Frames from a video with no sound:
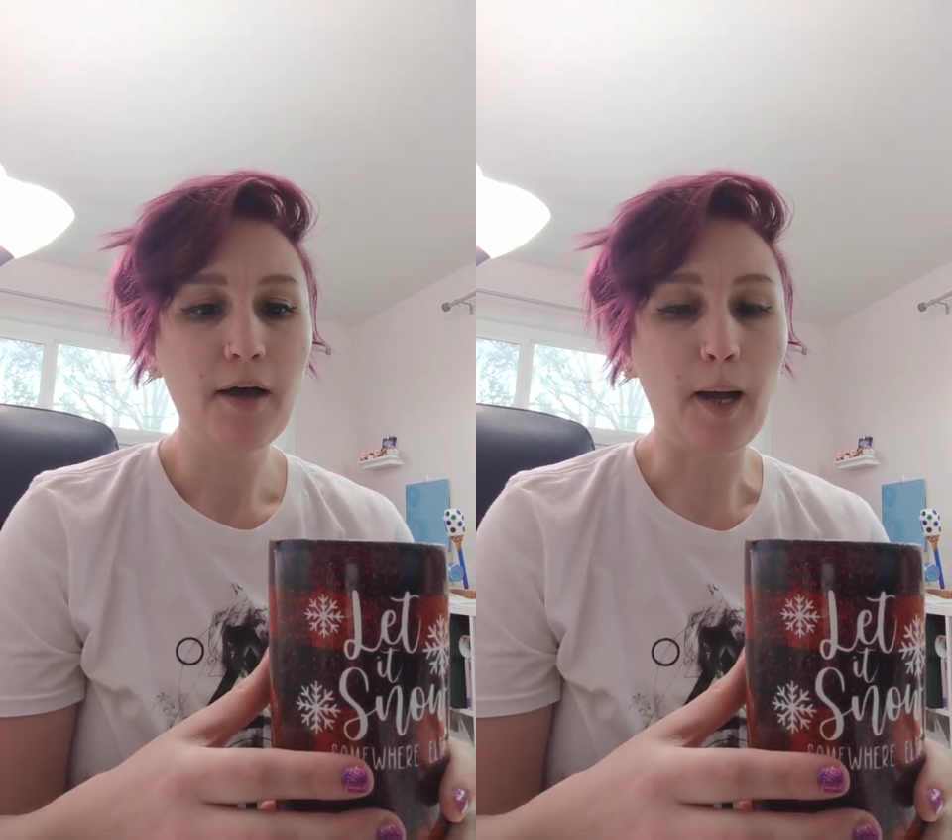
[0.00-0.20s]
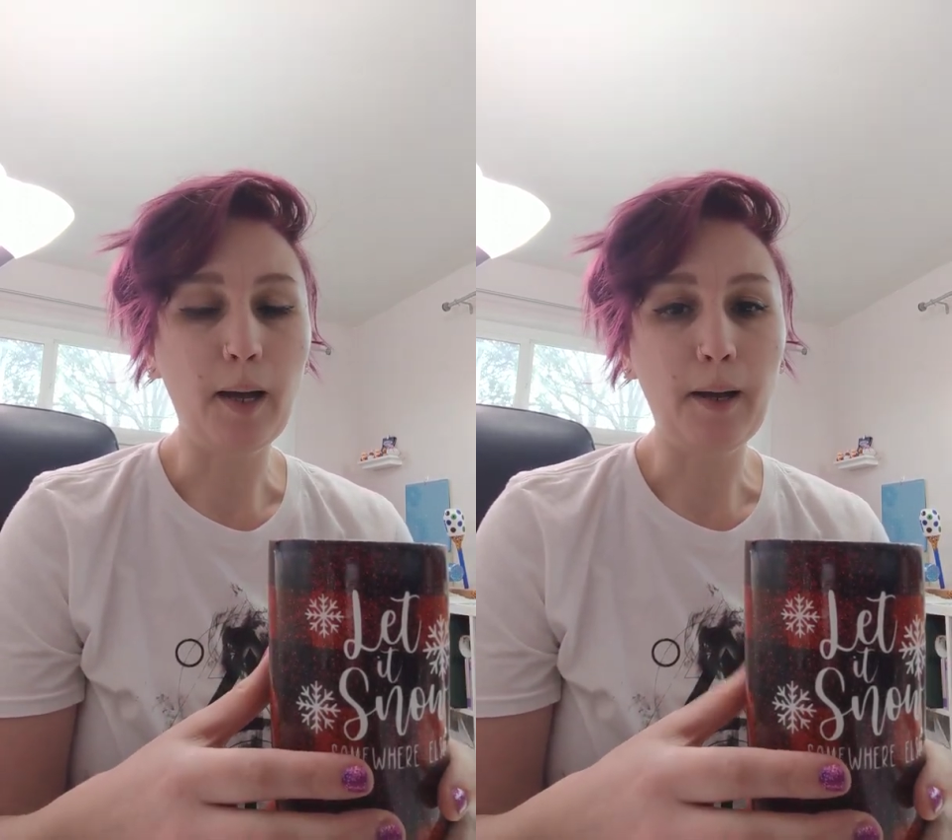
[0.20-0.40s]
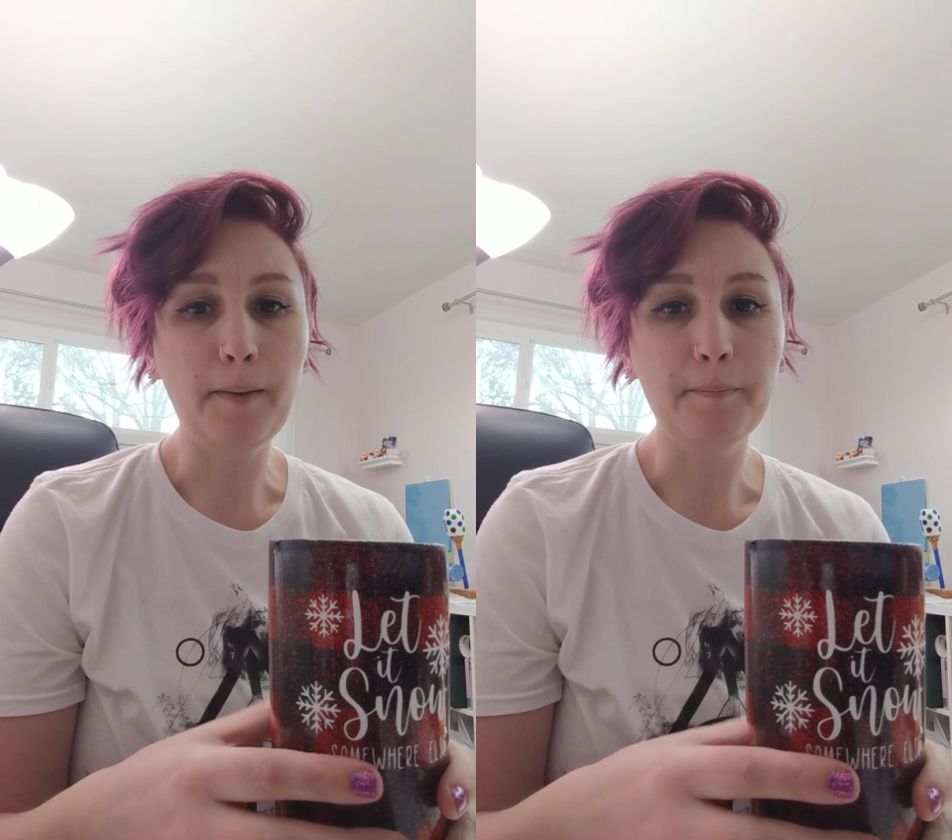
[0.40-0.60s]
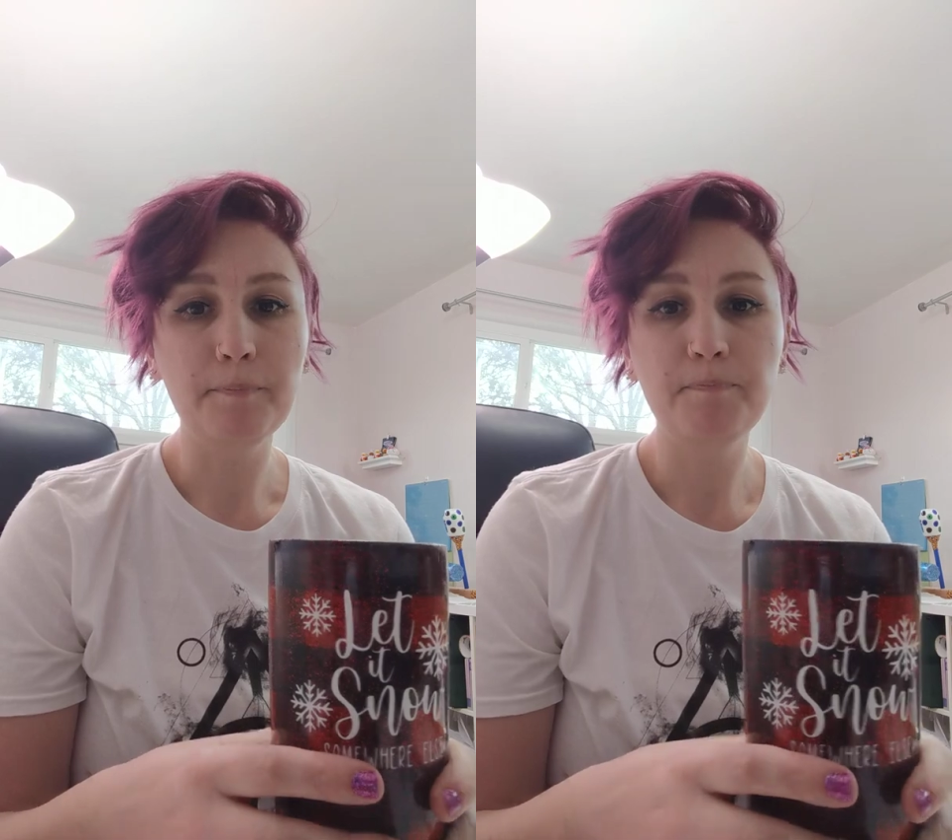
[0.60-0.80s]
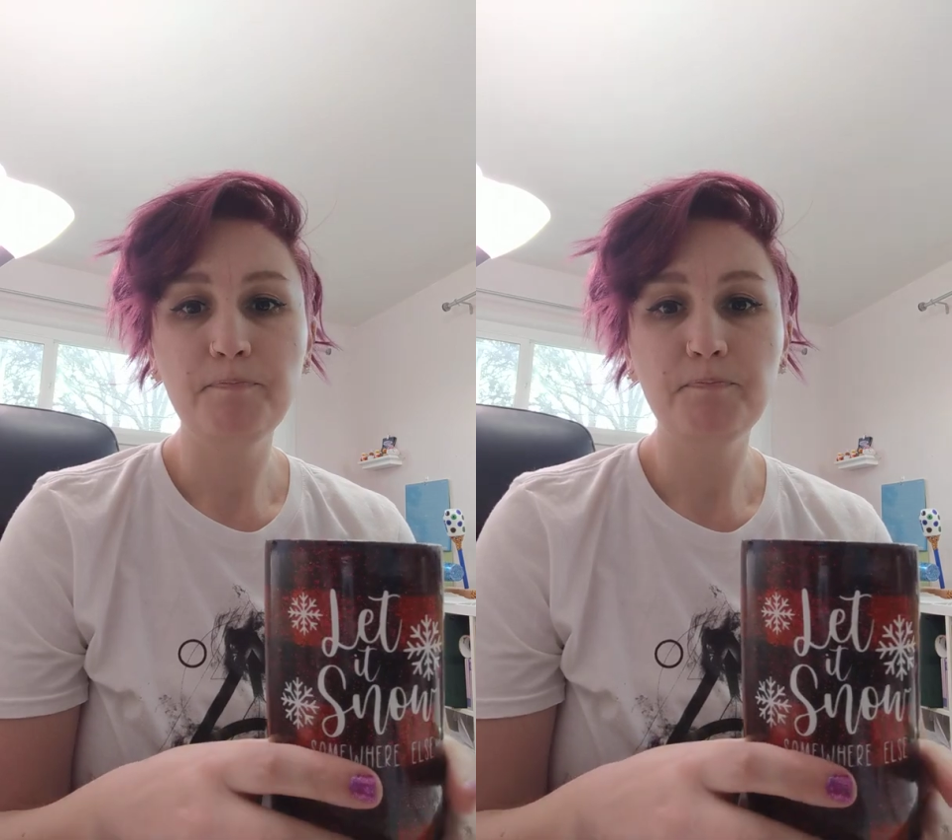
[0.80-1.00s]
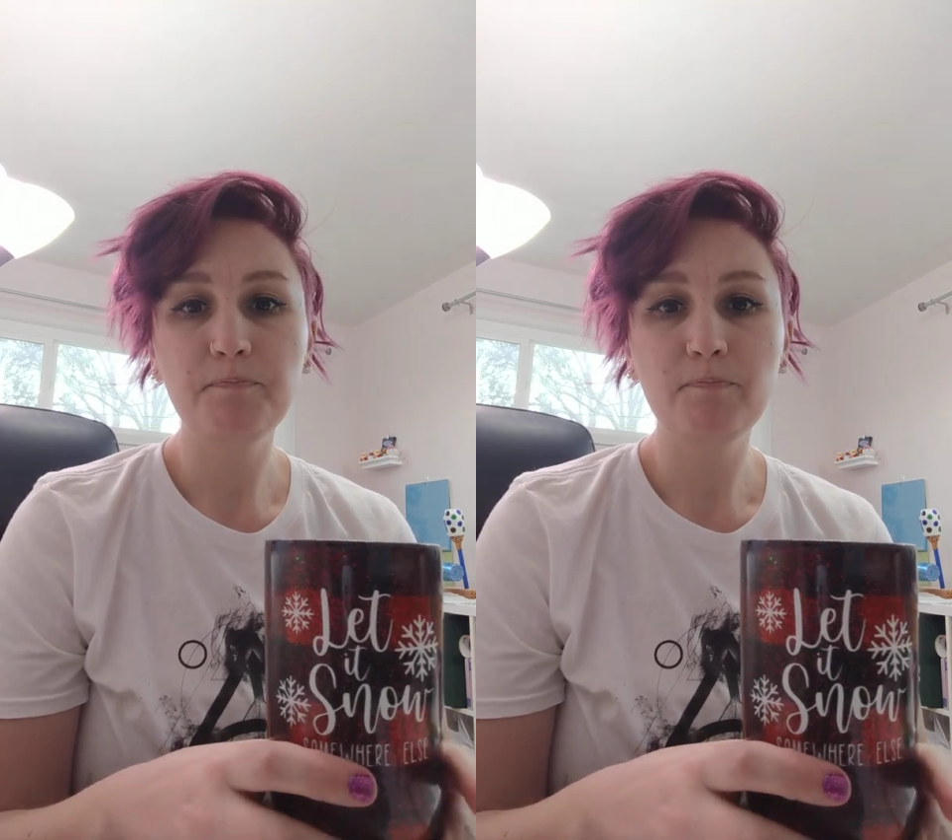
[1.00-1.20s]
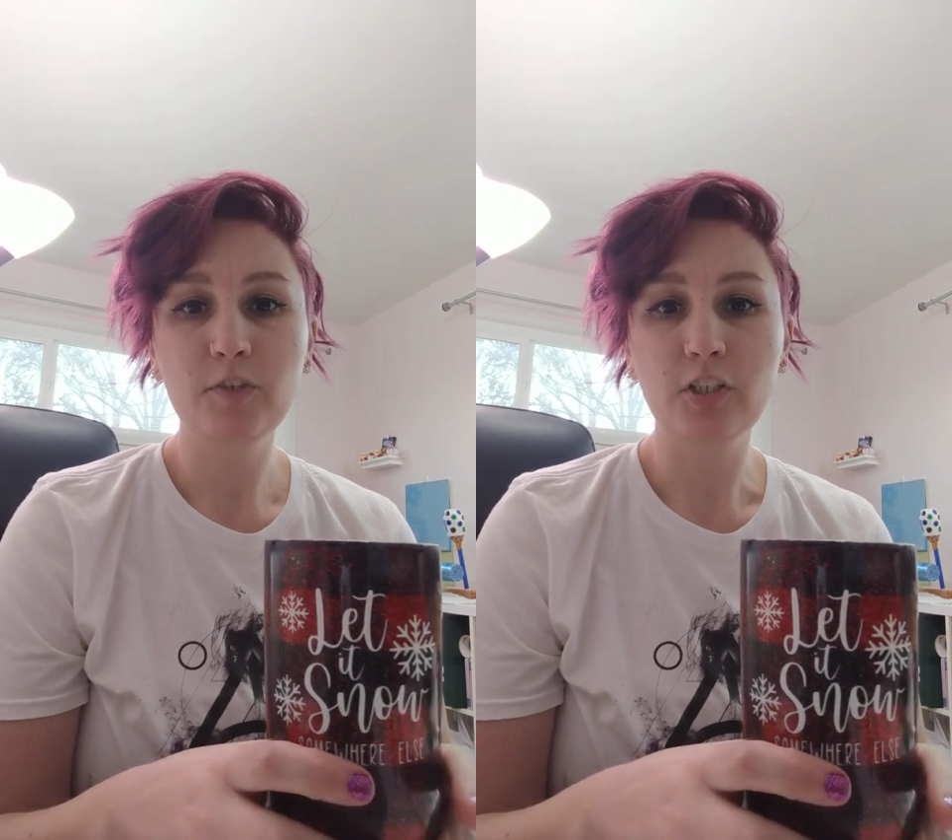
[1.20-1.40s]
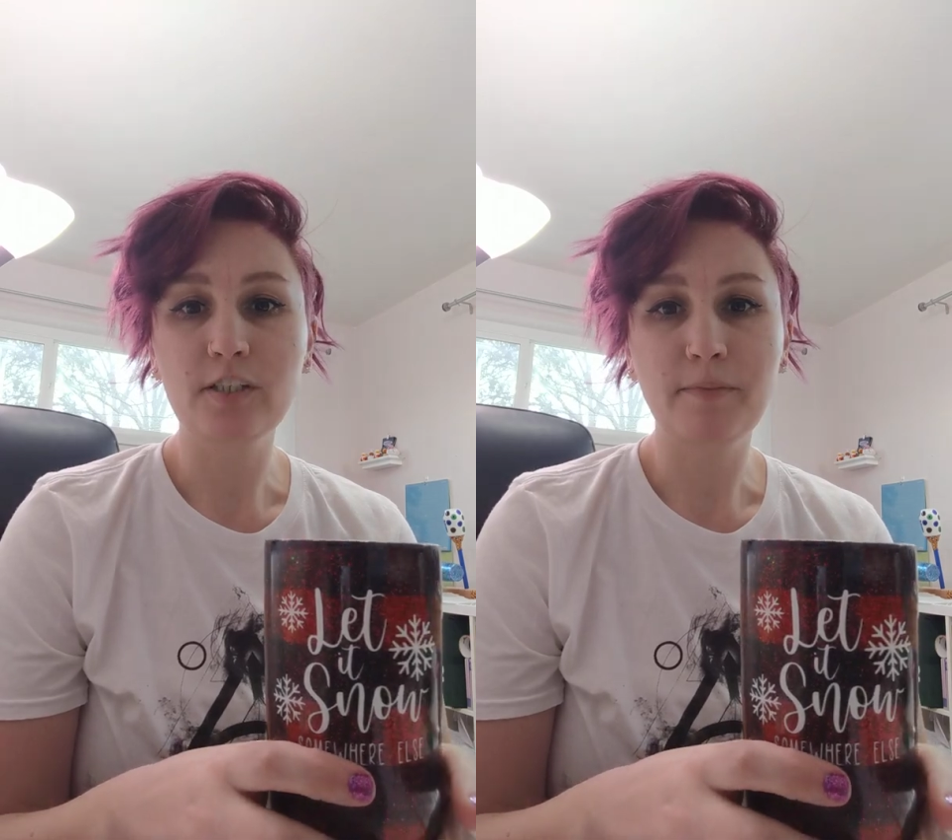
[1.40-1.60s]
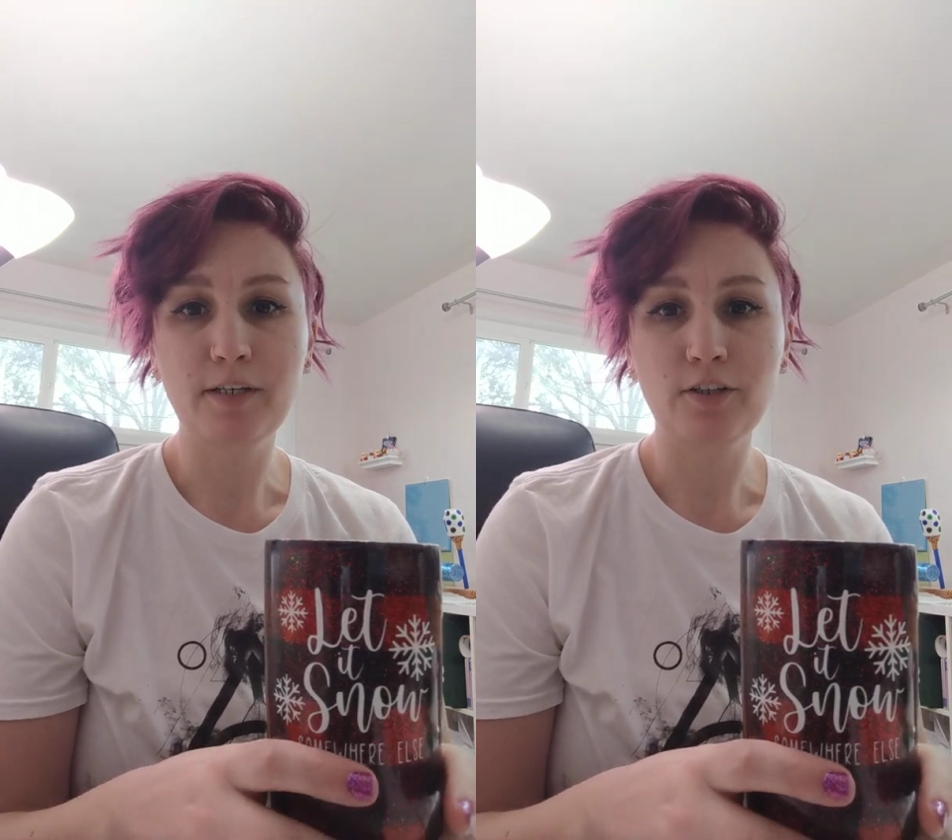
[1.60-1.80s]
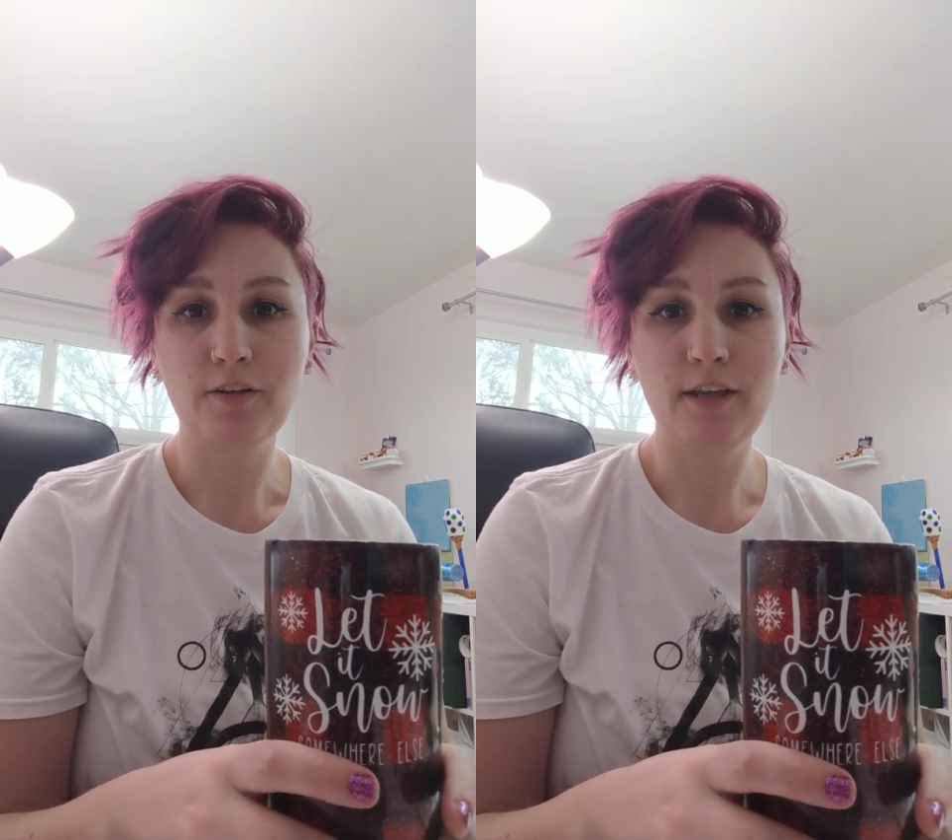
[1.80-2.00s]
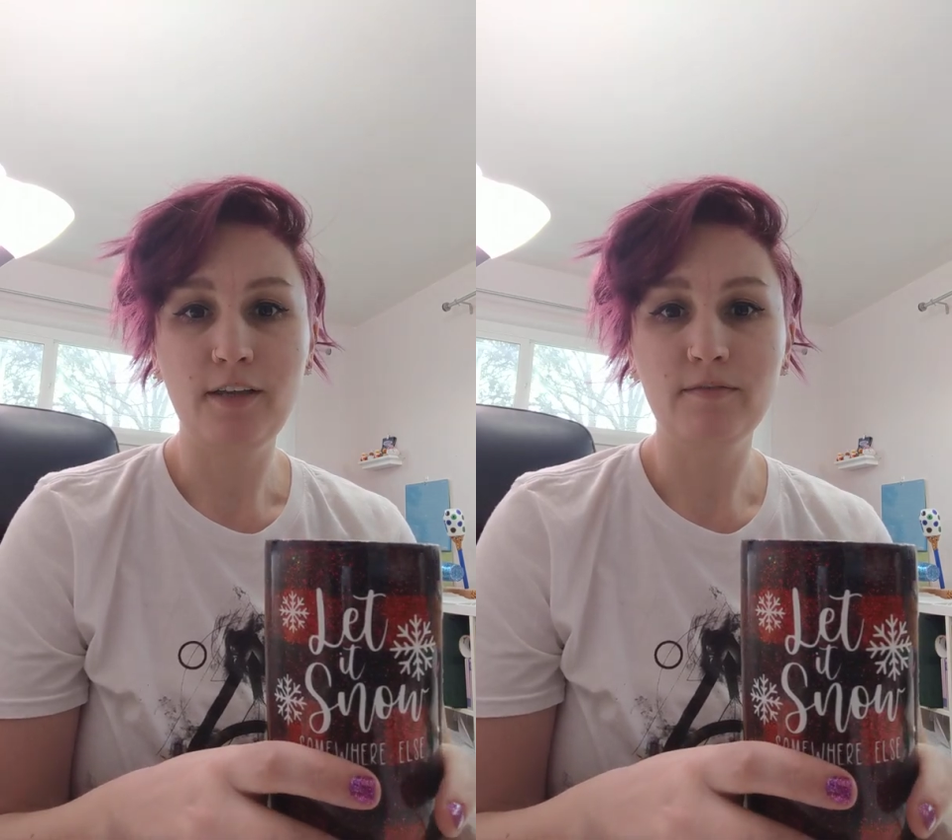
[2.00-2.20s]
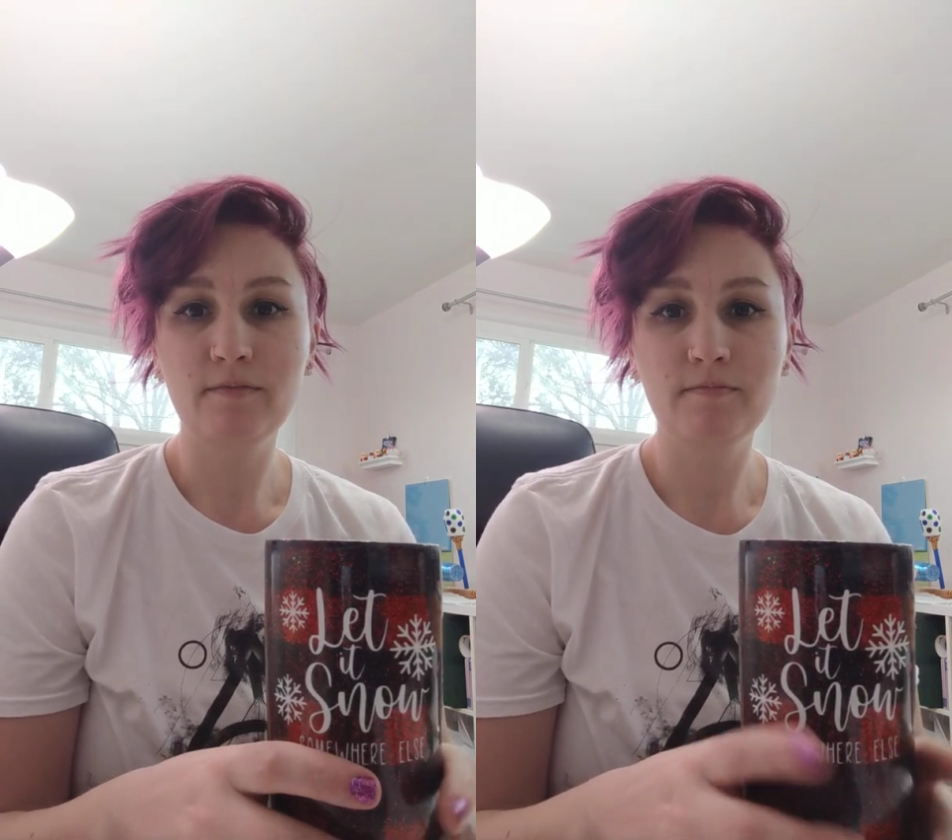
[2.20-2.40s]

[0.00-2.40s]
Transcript: just to make sure that